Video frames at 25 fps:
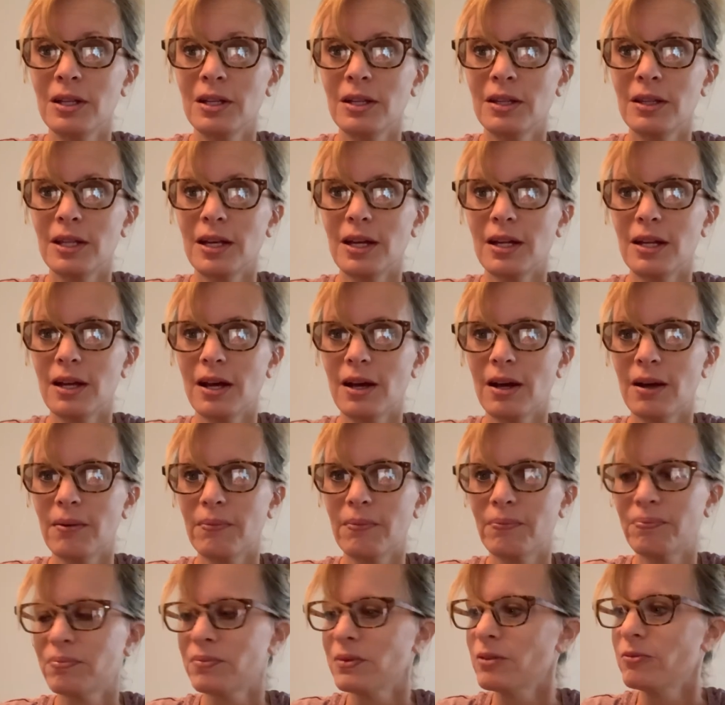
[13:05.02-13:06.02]
that
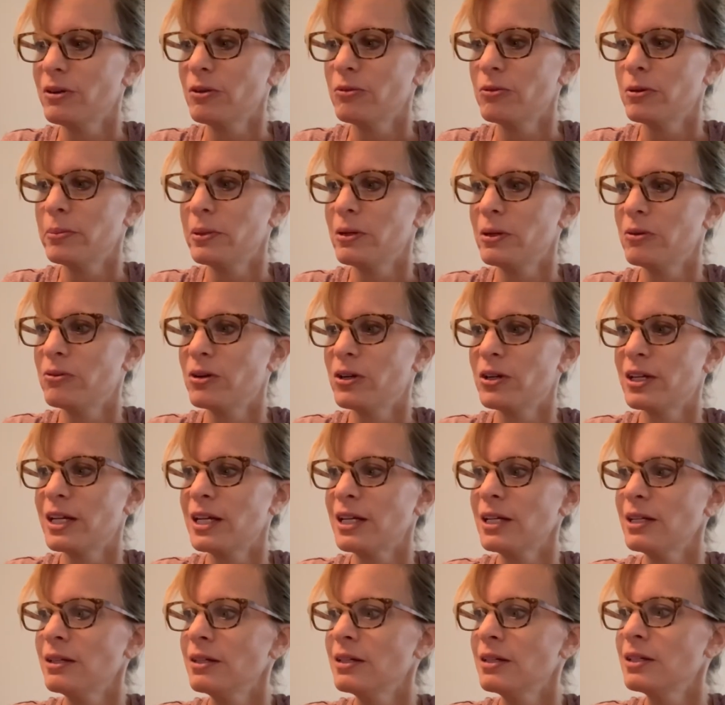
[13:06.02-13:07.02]
we will be
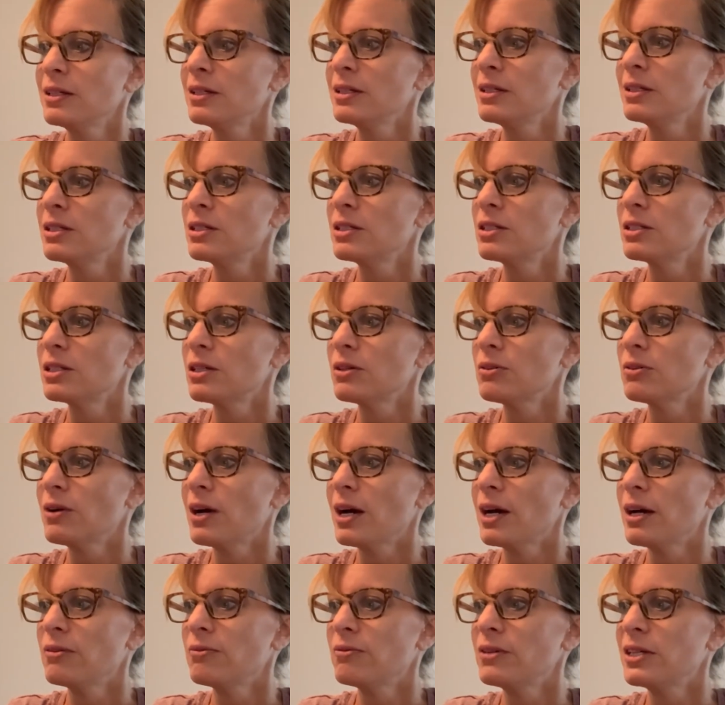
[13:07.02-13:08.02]
working. So
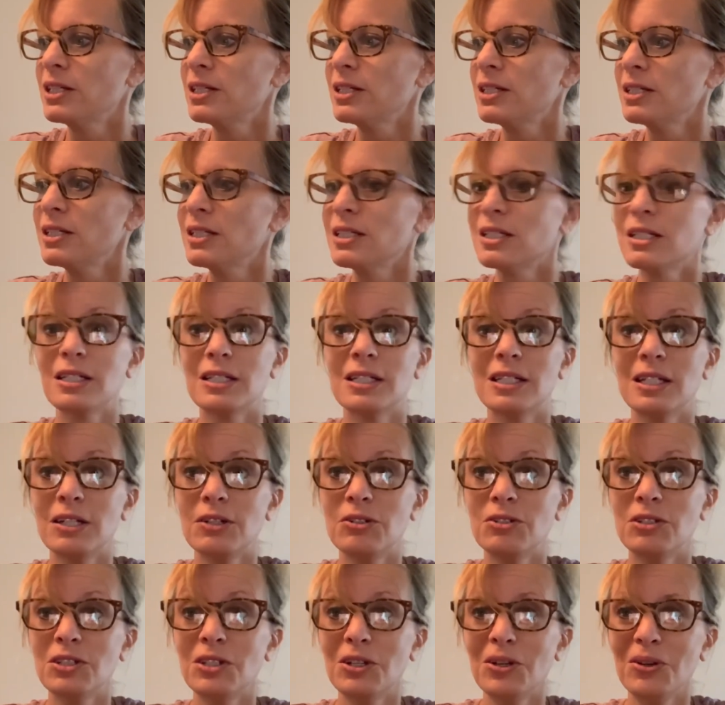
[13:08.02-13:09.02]
I will see you
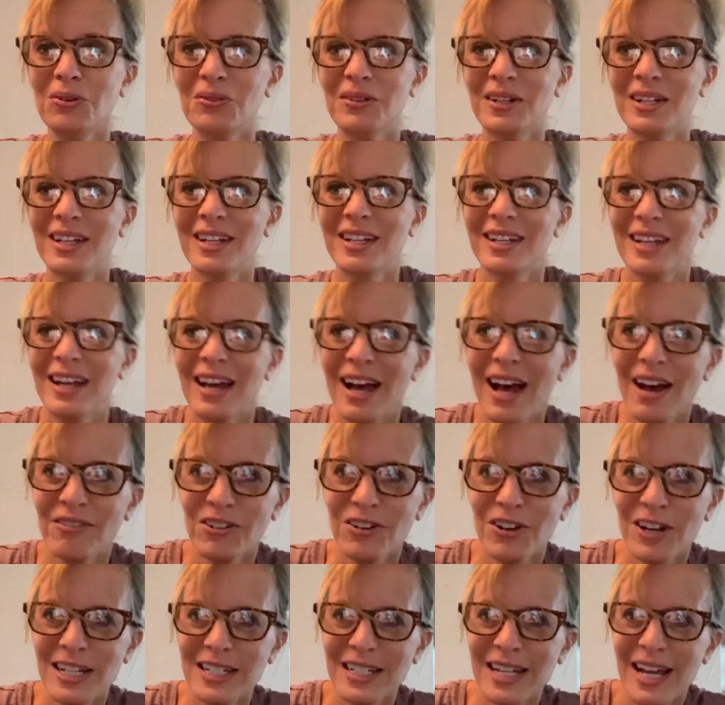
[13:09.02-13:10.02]
soon. Have a
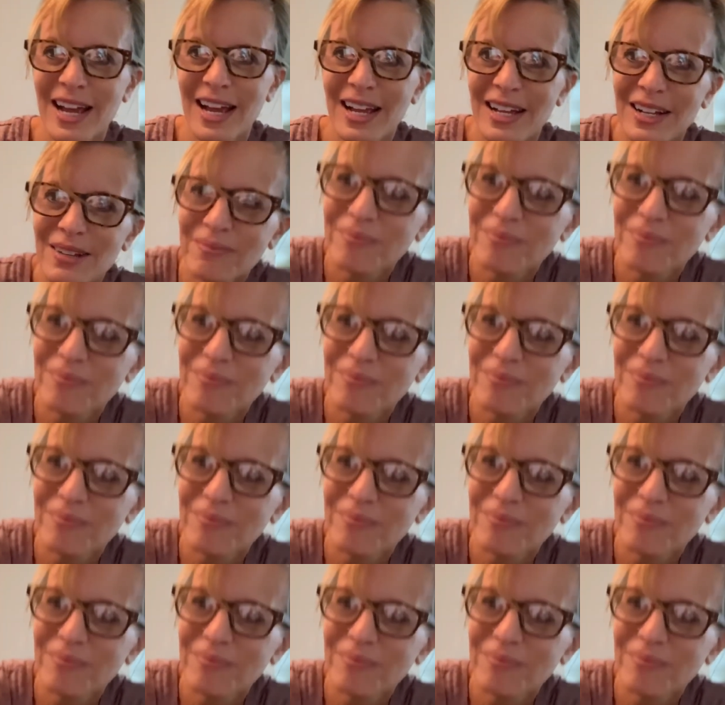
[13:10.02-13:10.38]
great day.